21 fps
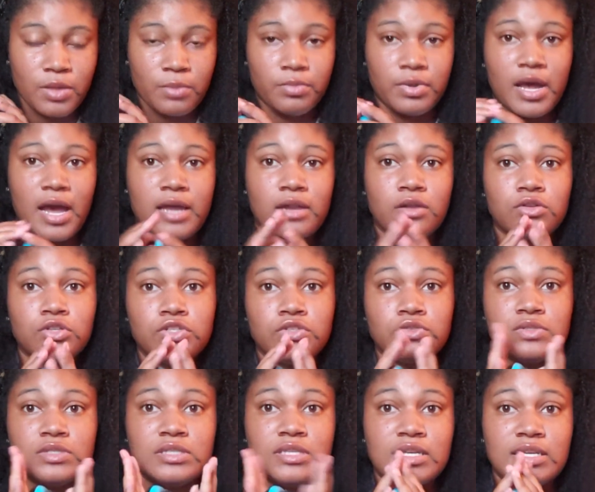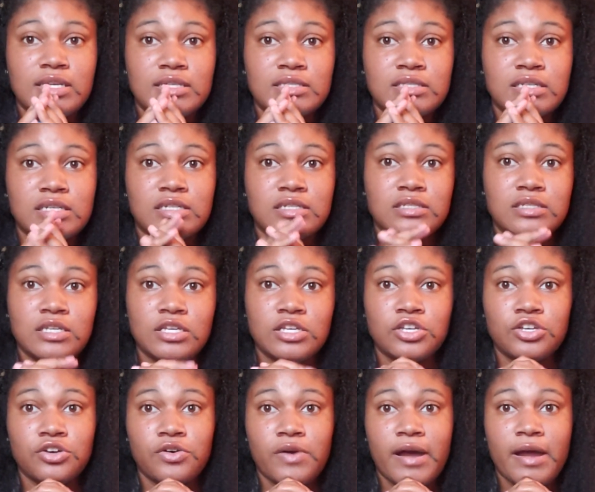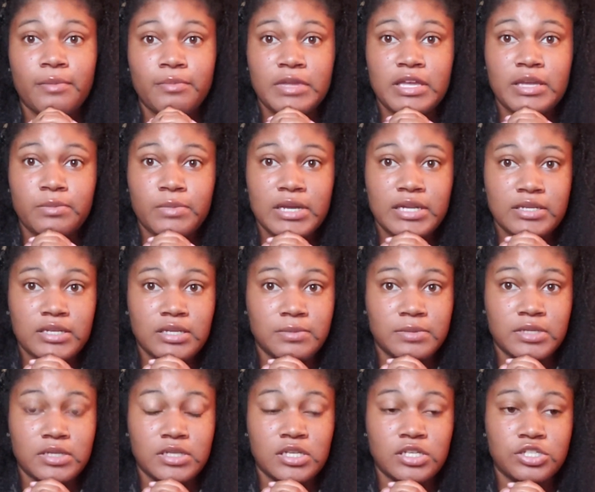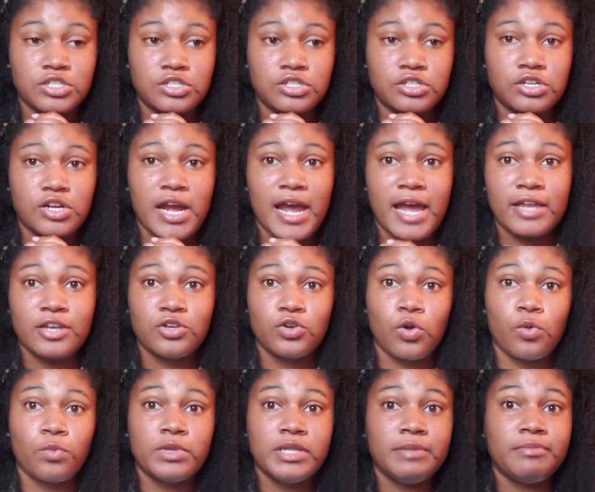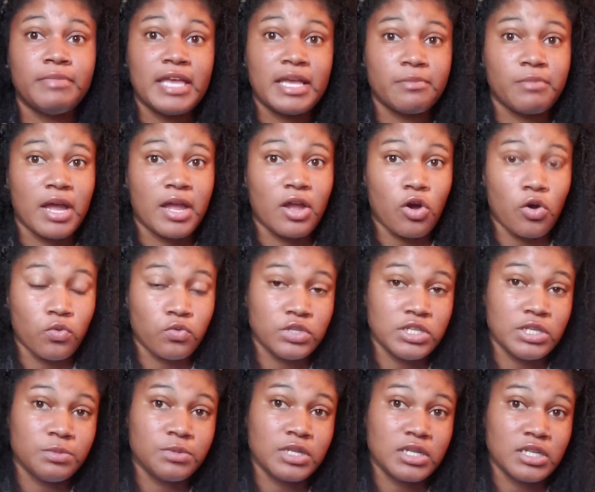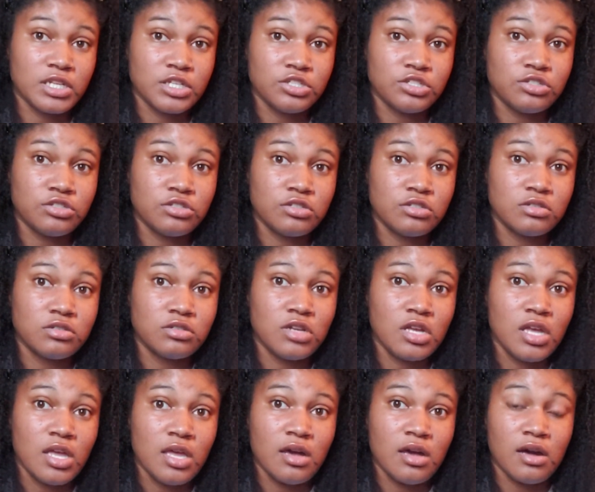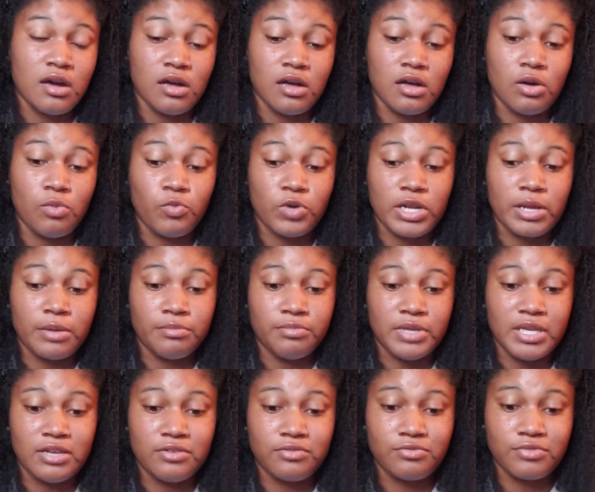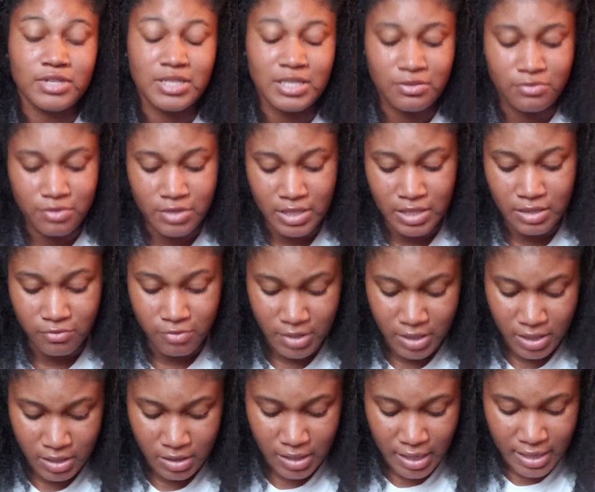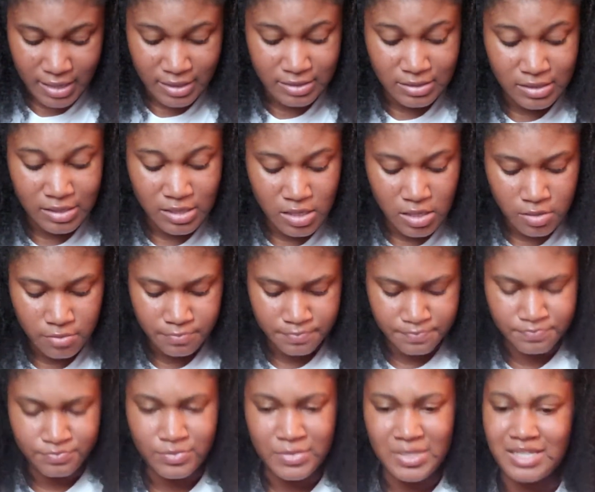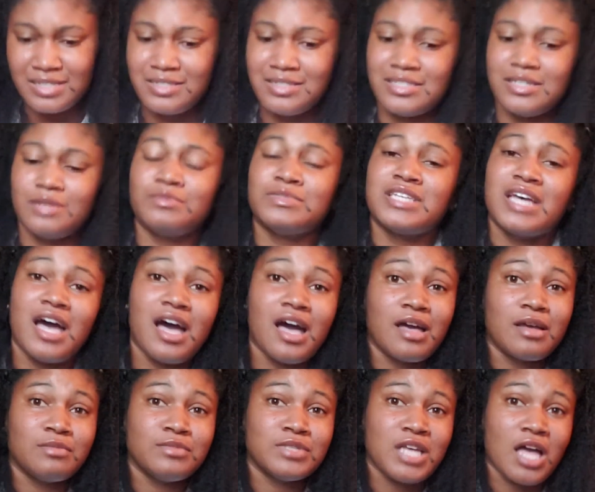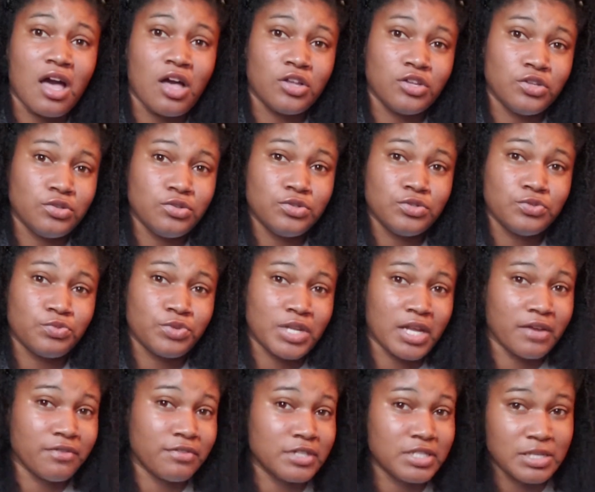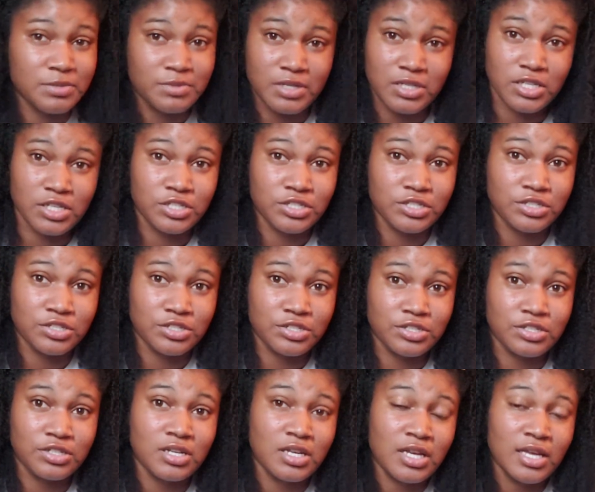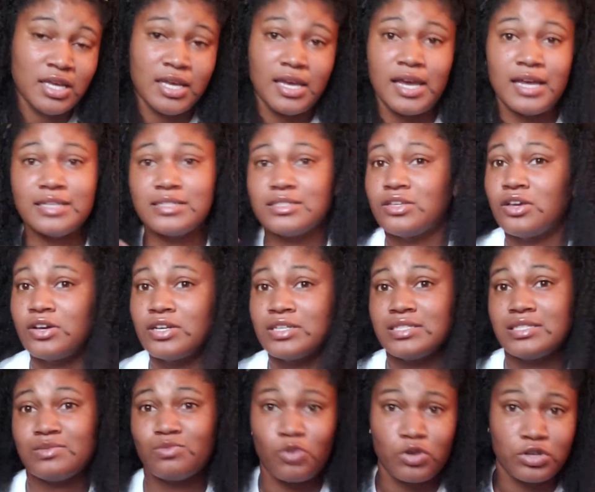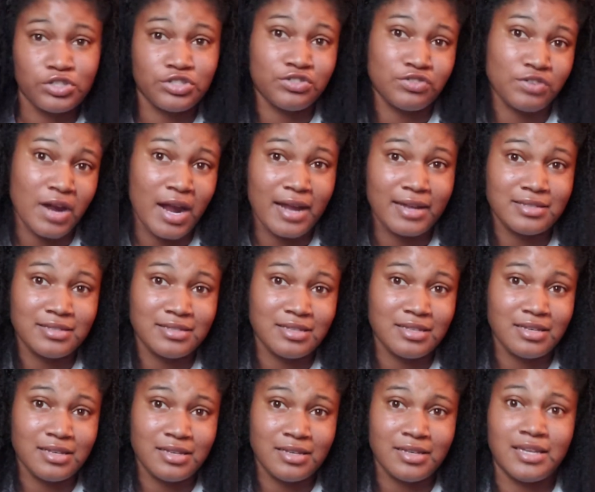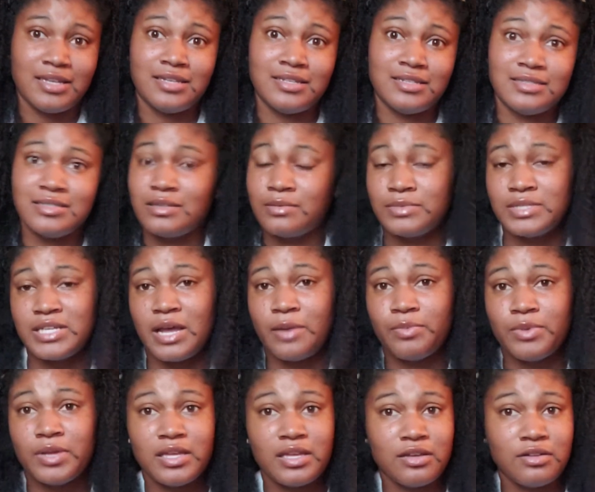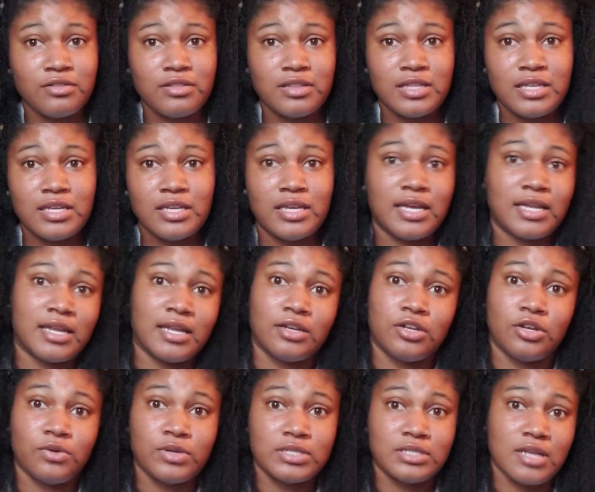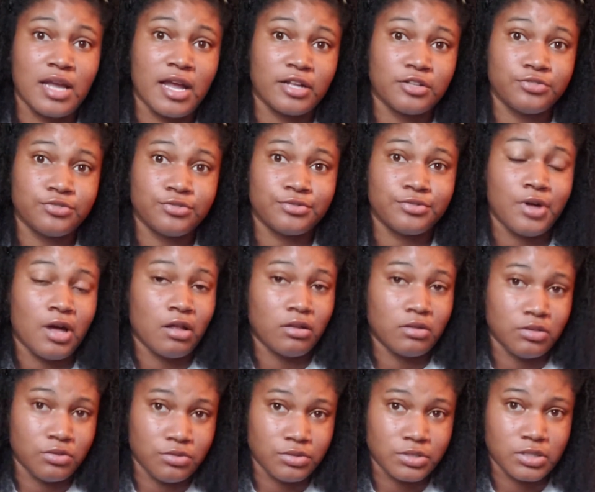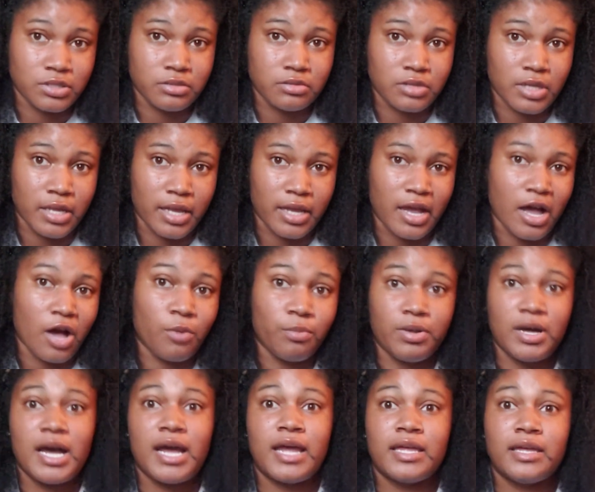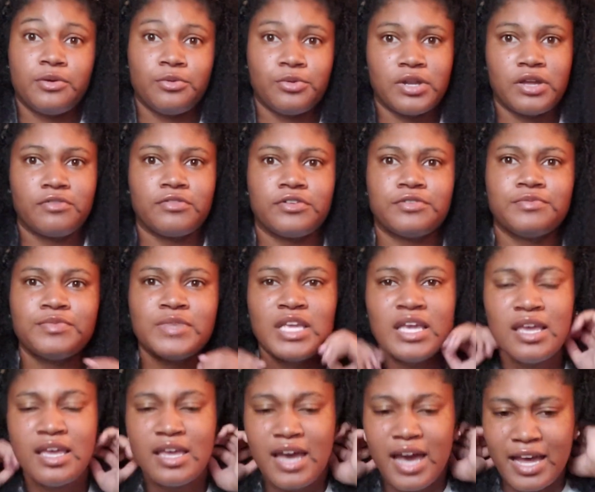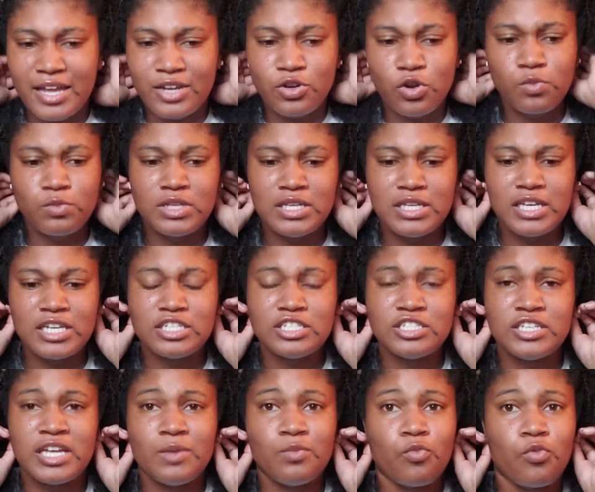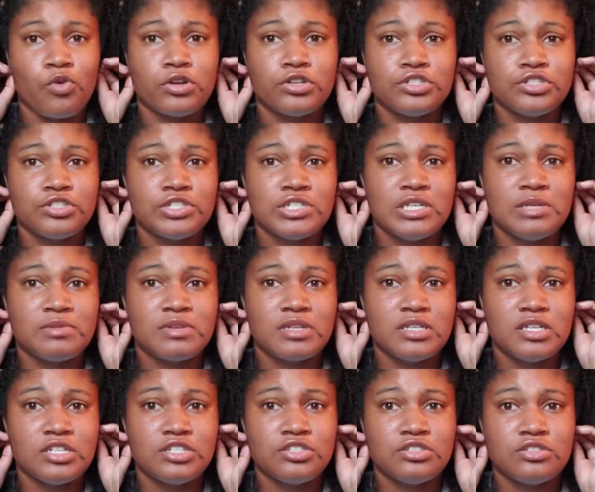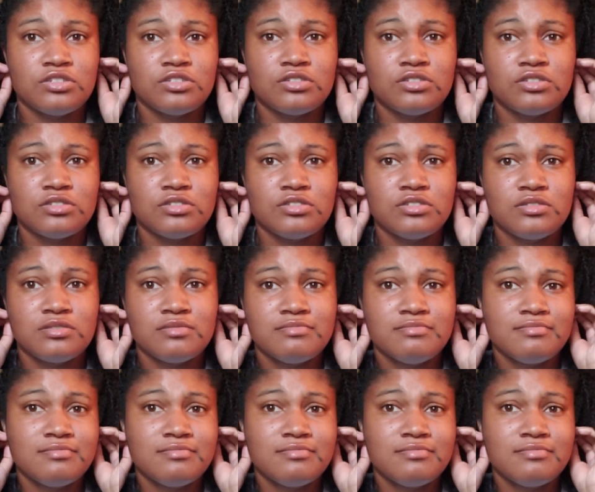But I don't use this until I make my deep conditioner. I normally make my own deep conditioner when I'm being really, really, really lazy. Sometimes I'll use whatever deep conditioner, as long as it's moisturizing and it's some type of healthy and I know it's natural. I'll use it. Like, I'll buy it, whatever. I normally get Shea Moisture deep conditioners.